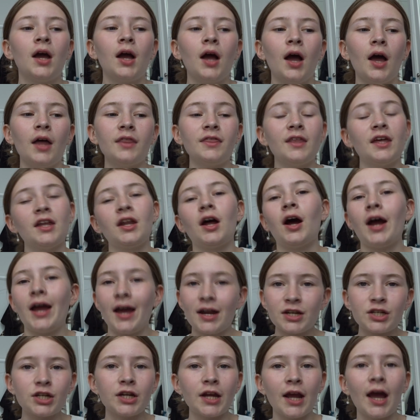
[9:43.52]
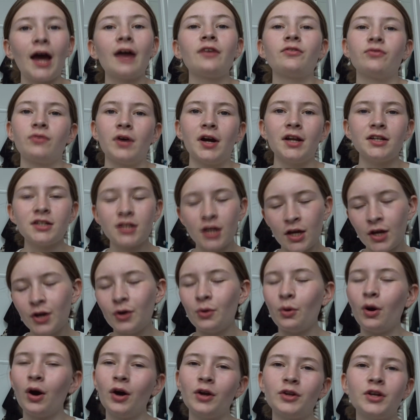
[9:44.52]
And then I actually had a friend
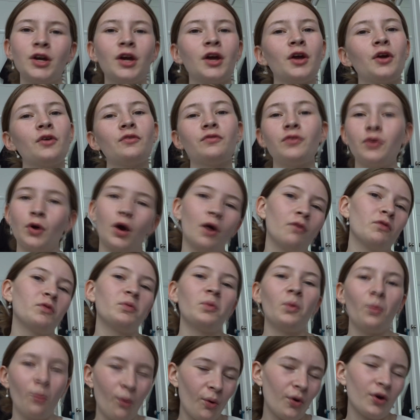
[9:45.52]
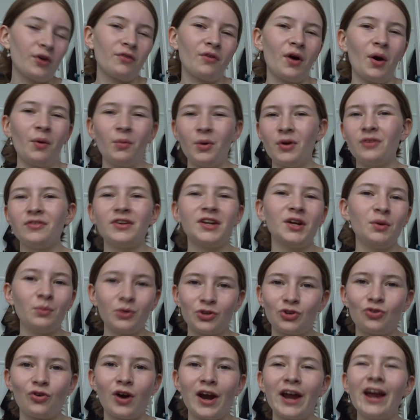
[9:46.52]
who I'd feel comfortable walking around with, and it was
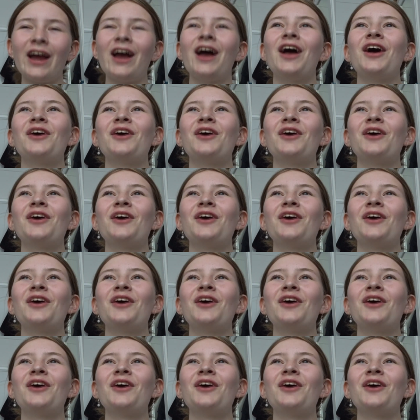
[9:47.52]
great.